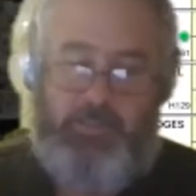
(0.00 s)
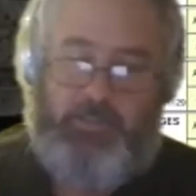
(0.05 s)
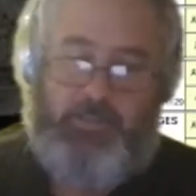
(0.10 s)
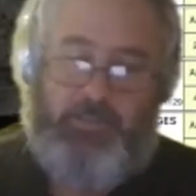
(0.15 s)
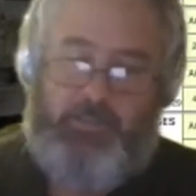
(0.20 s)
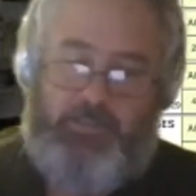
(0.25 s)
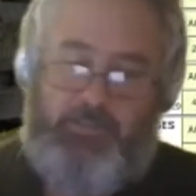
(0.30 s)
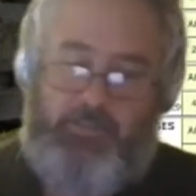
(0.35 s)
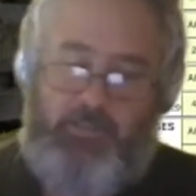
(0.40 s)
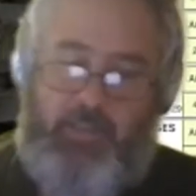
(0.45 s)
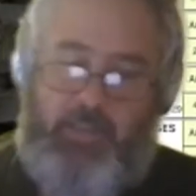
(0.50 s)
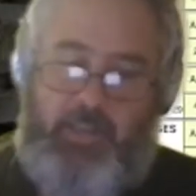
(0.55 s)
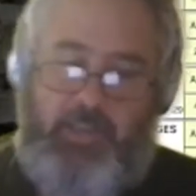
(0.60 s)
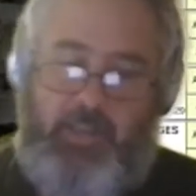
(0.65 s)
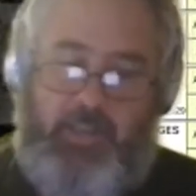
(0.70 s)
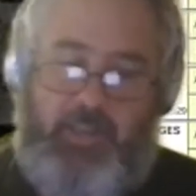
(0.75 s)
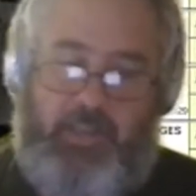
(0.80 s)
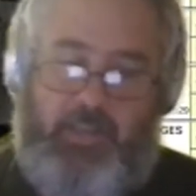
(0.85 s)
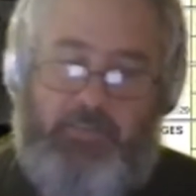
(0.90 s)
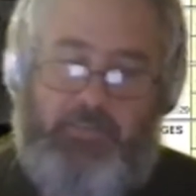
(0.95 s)
So that
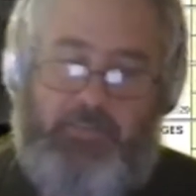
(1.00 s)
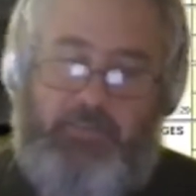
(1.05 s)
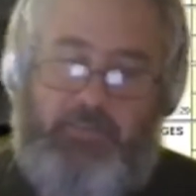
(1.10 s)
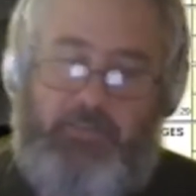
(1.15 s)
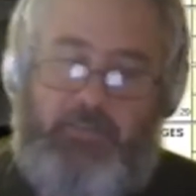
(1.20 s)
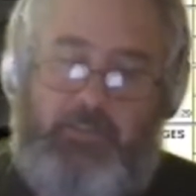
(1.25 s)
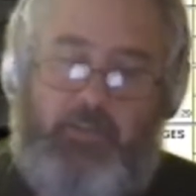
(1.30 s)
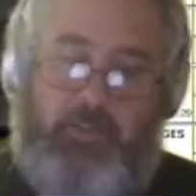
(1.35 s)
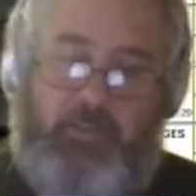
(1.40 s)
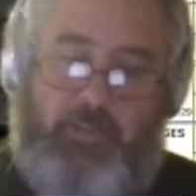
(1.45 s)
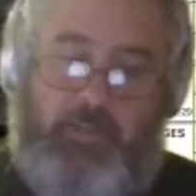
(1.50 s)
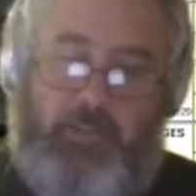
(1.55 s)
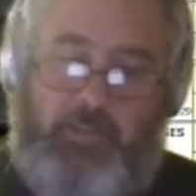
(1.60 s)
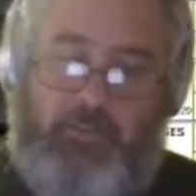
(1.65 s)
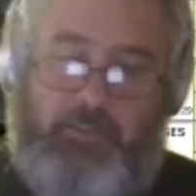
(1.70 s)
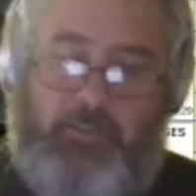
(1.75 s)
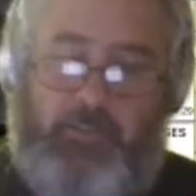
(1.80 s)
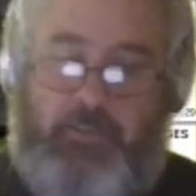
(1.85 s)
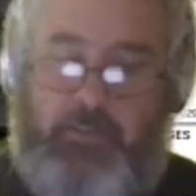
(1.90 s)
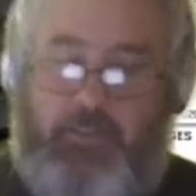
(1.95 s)
has, you know, things
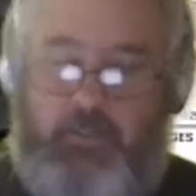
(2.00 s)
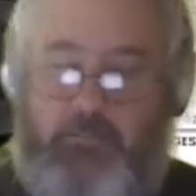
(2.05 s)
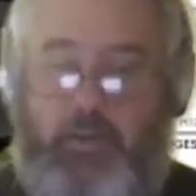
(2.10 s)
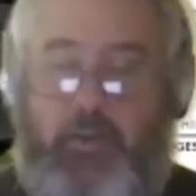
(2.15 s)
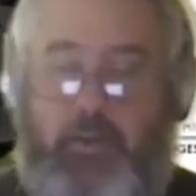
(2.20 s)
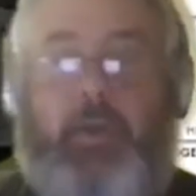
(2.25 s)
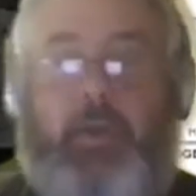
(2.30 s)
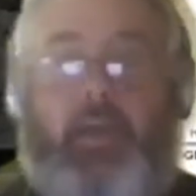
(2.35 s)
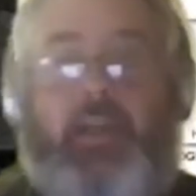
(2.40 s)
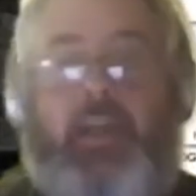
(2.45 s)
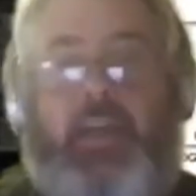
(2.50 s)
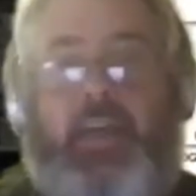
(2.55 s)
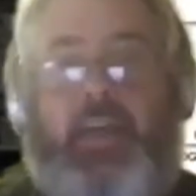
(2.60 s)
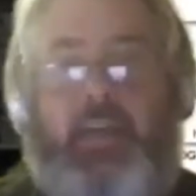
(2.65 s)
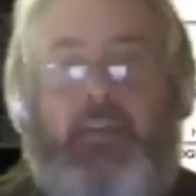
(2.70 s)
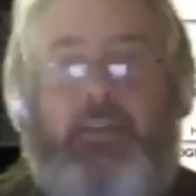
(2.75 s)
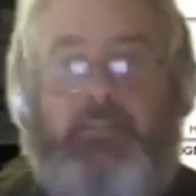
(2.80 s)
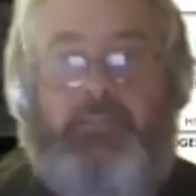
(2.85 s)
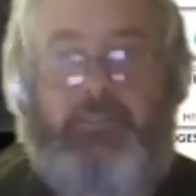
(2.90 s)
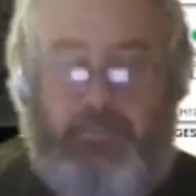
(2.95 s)
like the runway
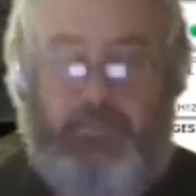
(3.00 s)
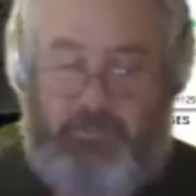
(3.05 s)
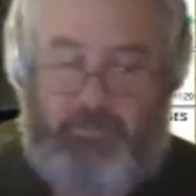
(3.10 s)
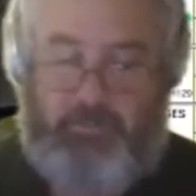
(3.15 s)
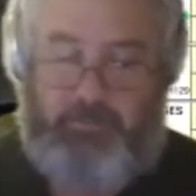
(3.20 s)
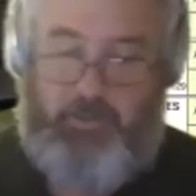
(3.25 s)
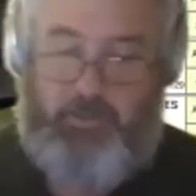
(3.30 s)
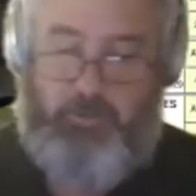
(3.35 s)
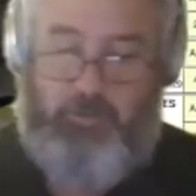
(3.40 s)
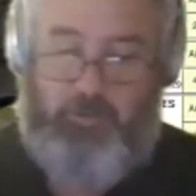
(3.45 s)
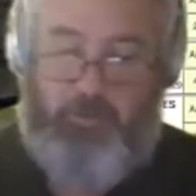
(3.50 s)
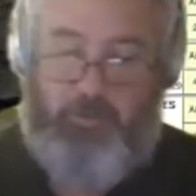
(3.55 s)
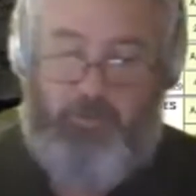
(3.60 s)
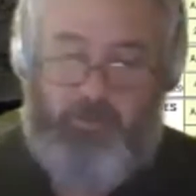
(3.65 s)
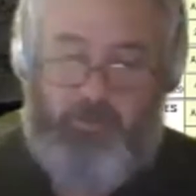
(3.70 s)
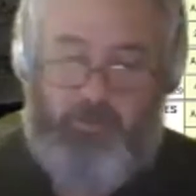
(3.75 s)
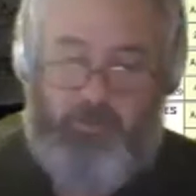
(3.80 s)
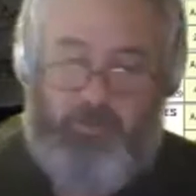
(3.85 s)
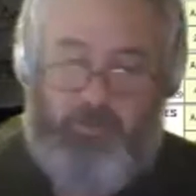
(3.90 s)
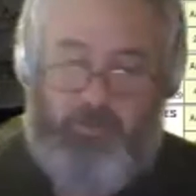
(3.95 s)
layouts and so on,
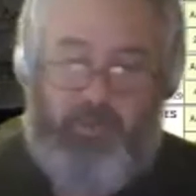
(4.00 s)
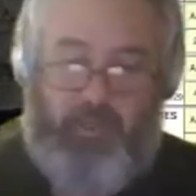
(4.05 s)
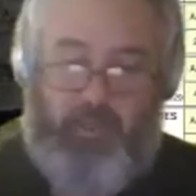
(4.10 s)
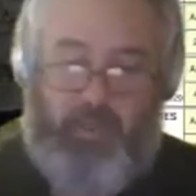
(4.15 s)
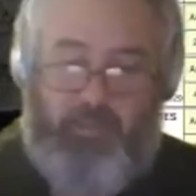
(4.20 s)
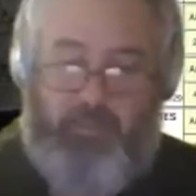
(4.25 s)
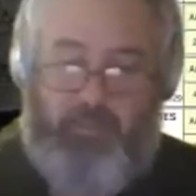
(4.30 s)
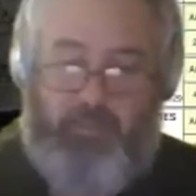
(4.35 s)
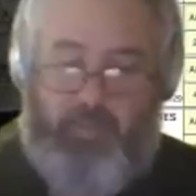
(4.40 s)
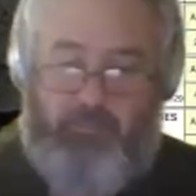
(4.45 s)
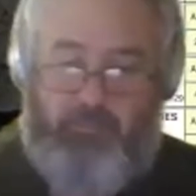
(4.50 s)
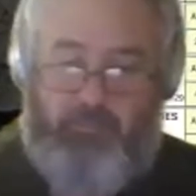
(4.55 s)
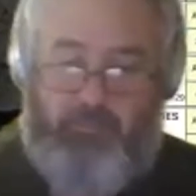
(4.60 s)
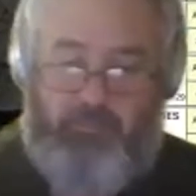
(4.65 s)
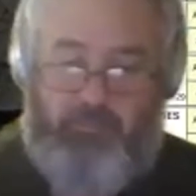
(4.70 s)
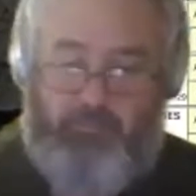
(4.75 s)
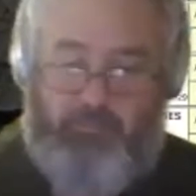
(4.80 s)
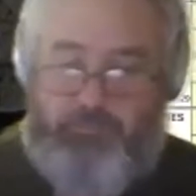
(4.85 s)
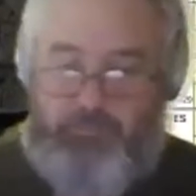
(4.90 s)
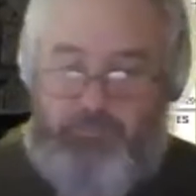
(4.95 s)
and then
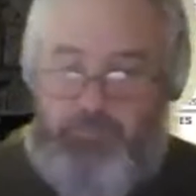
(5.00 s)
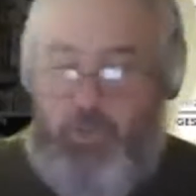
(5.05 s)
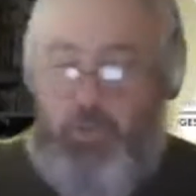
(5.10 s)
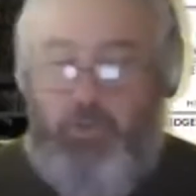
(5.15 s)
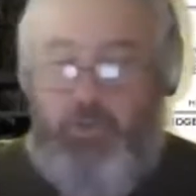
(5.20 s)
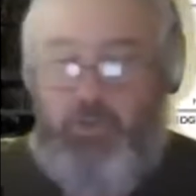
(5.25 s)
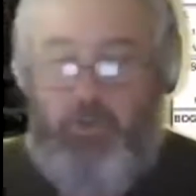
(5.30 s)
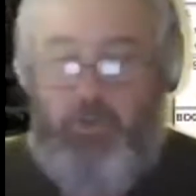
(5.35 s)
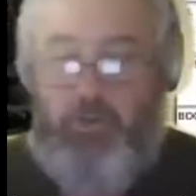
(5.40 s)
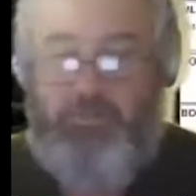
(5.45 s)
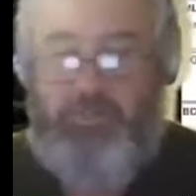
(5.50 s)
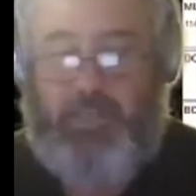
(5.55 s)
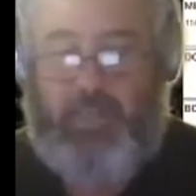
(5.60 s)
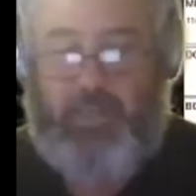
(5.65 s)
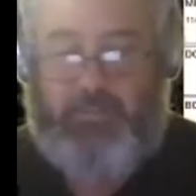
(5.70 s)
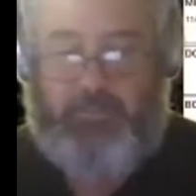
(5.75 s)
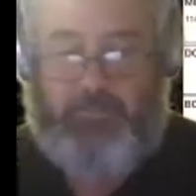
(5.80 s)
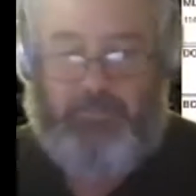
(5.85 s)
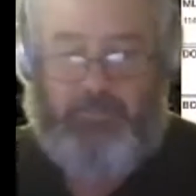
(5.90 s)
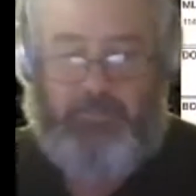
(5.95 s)
who to
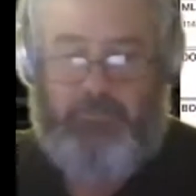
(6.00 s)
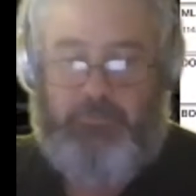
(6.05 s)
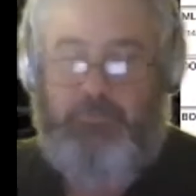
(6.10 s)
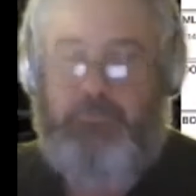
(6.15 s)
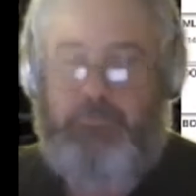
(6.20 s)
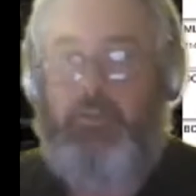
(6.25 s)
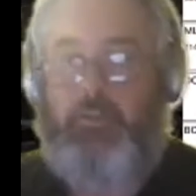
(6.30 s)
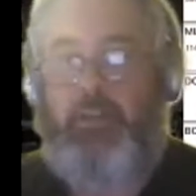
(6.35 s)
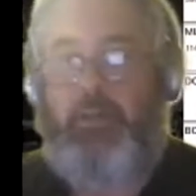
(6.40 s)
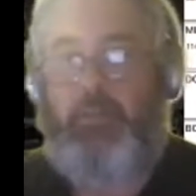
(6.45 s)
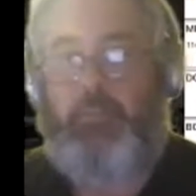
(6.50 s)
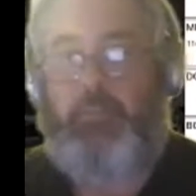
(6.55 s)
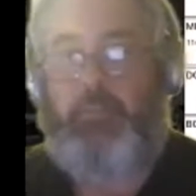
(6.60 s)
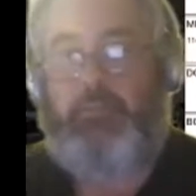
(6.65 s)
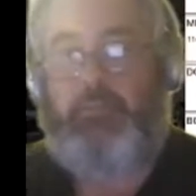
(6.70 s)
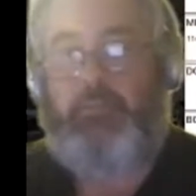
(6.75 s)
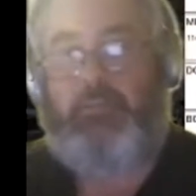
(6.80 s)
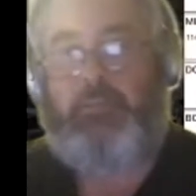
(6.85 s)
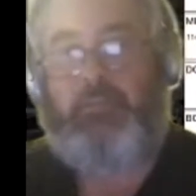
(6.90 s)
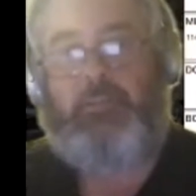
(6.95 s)
contact, phone
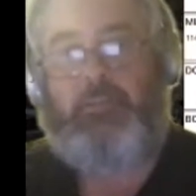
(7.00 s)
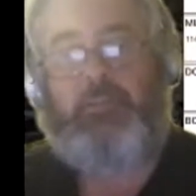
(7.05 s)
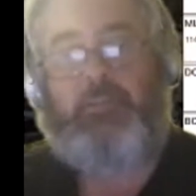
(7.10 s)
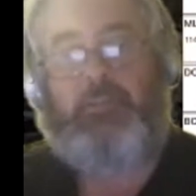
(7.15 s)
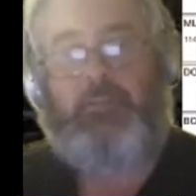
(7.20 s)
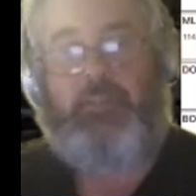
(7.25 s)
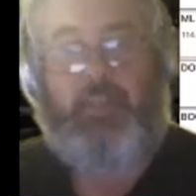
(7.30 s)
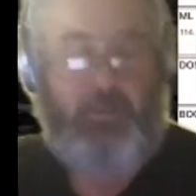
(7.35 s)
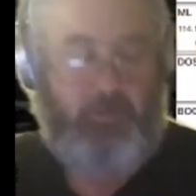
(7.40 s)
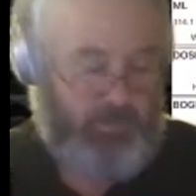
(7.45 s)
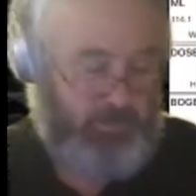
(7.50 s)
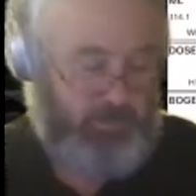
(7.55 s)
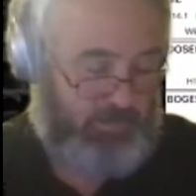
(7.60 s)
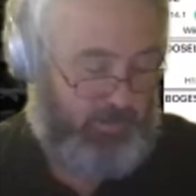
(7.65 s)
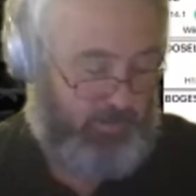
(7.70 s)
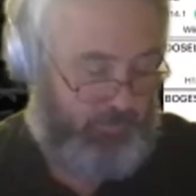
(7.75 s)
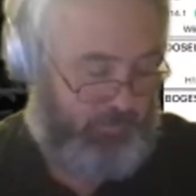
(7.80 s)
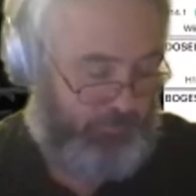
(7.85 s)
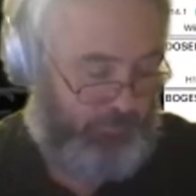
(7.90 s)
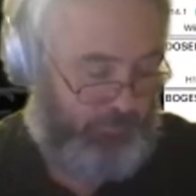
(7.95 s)
numbers, that kind of stuff.